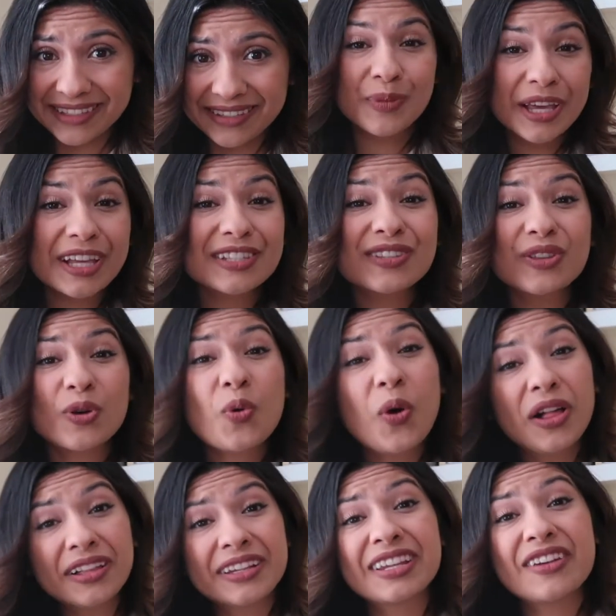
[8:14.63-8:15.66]
because of the
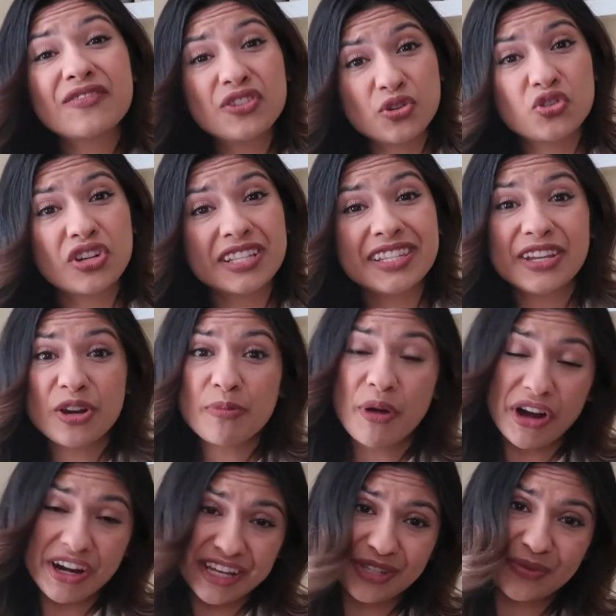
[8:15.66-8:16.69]
quality of nutrients that your
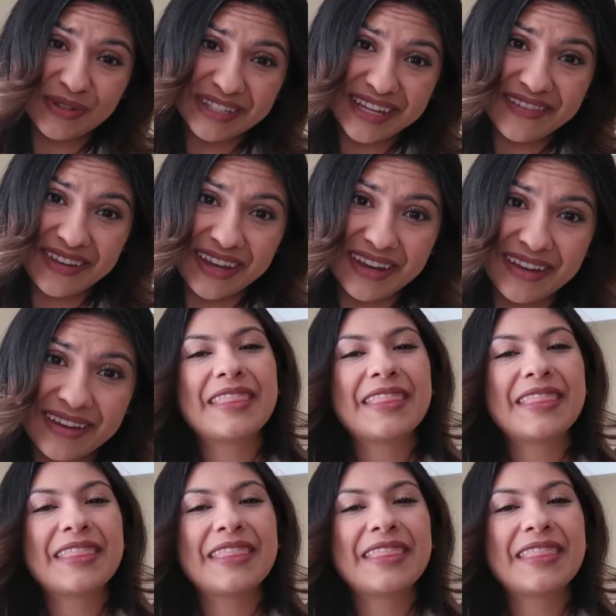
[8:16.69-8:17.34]
body is receiving.